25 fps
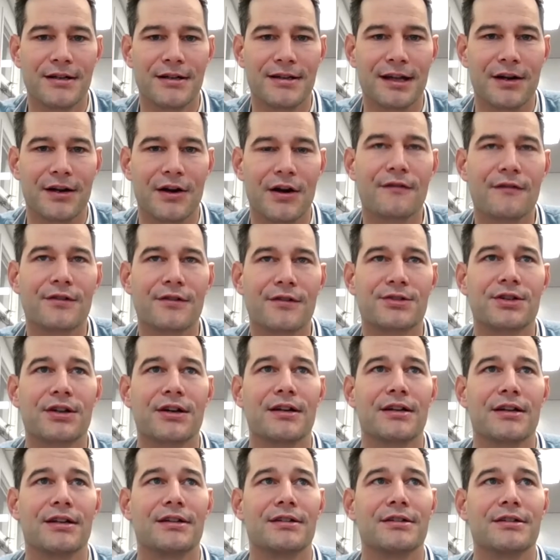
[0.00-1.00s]
that all of a
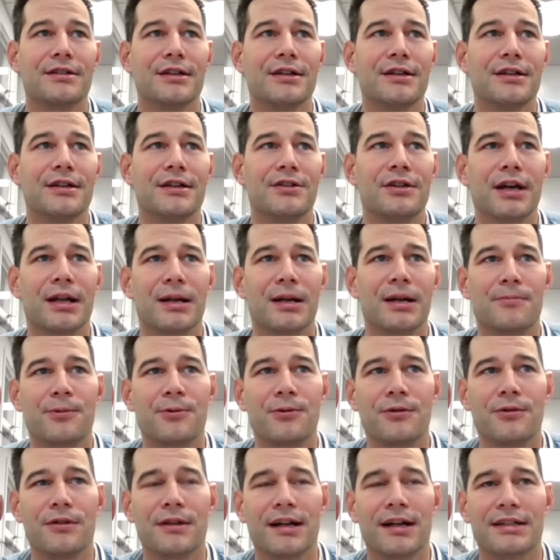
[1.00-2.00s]
sudden you got a
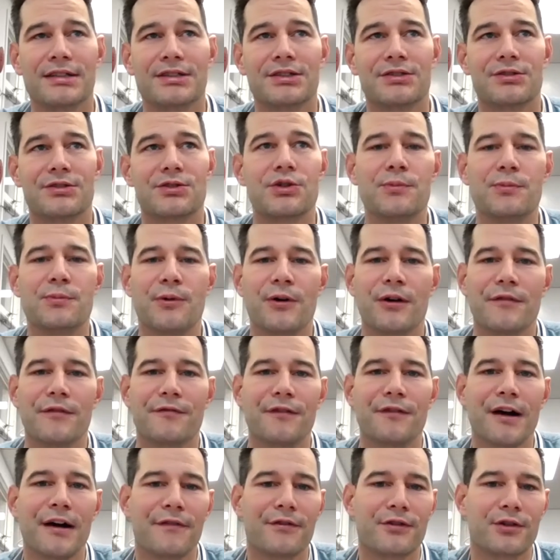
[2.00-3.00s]
pool that's 2.5,
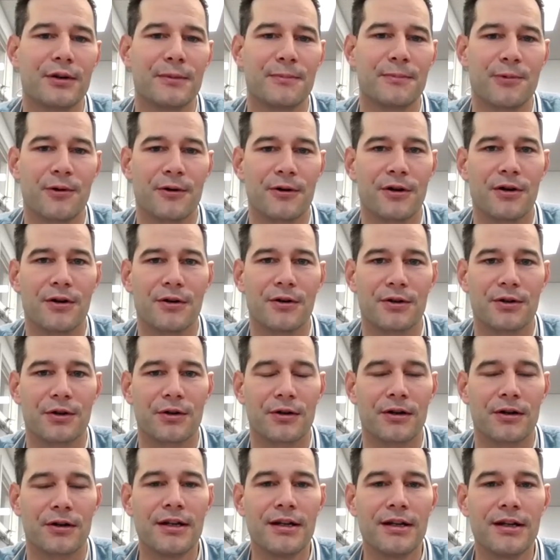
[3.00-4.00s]
3.0
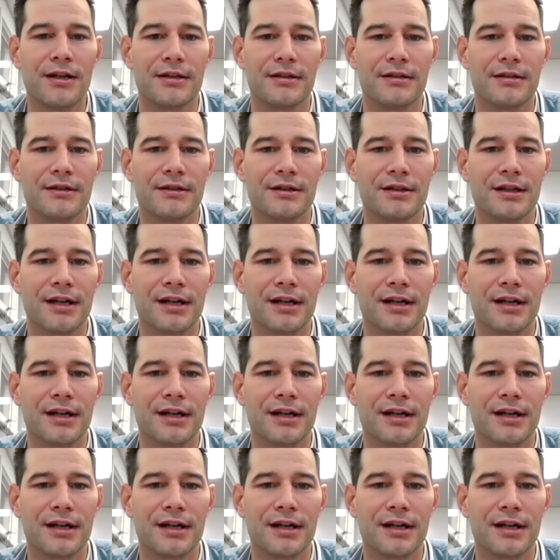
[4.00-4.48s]
chlorine,